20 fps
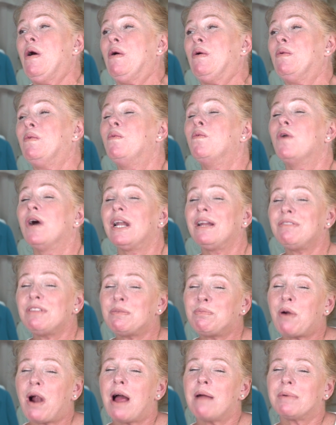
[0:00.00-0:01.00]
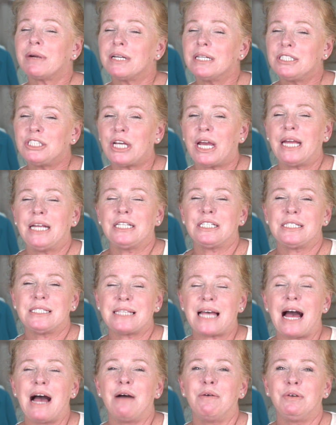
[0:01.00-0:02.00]
One of the primary changes
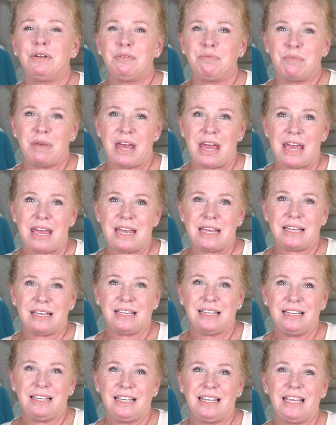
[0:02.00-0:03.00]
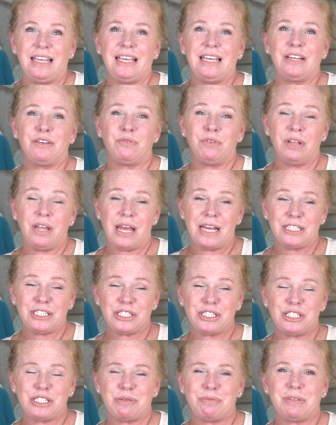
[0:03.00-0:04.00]
I would make in
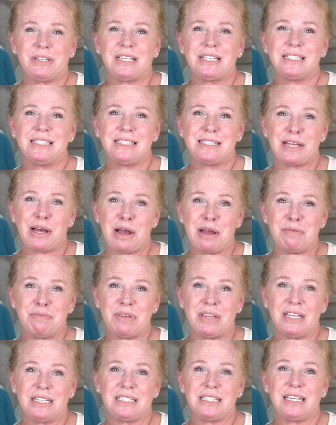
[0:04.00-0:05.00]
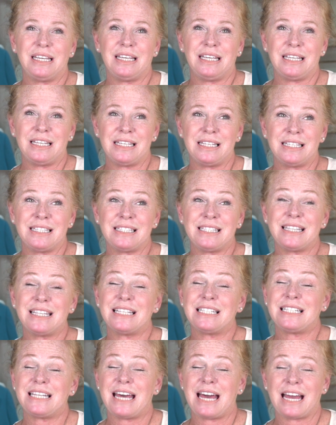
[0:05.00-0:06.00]
relationship to consignment is
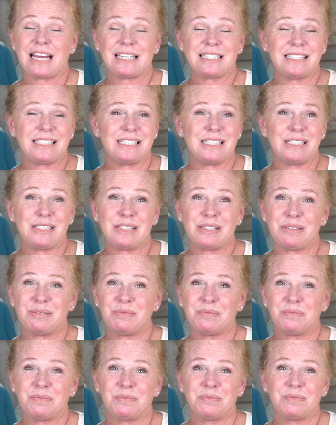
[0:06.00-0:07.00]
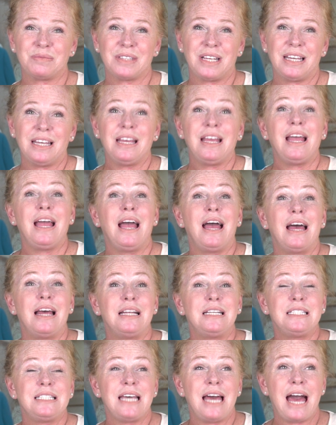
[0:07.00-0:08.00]
the taxes.
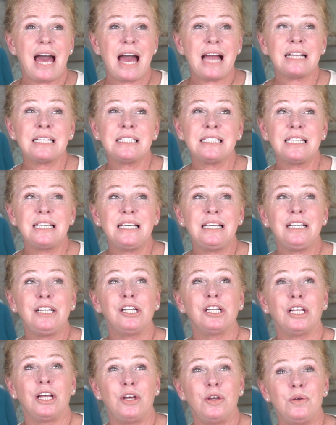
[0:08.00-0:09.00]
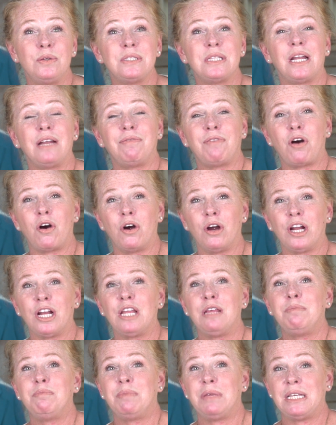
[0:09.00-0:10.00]
Taxing clothes that have
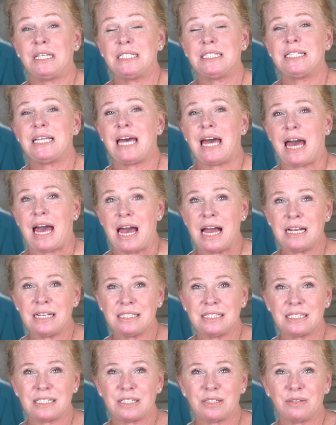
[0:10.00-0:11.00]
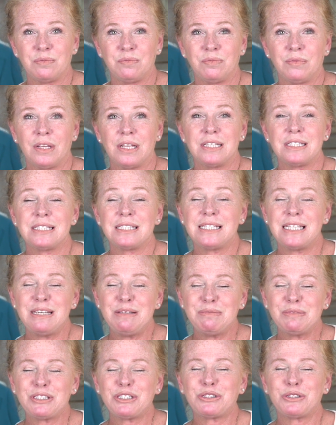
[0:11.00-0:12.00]
already been taxed
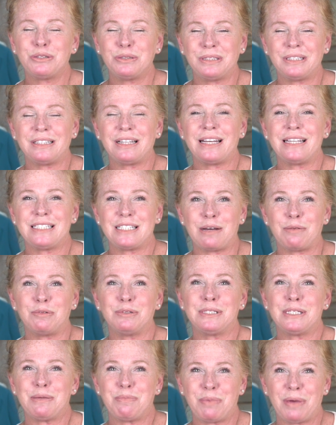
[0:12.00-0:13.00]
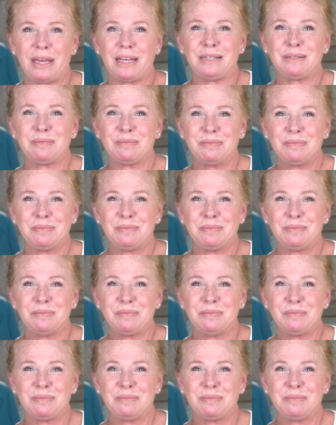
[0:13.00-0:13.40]
seems truly like double dipping.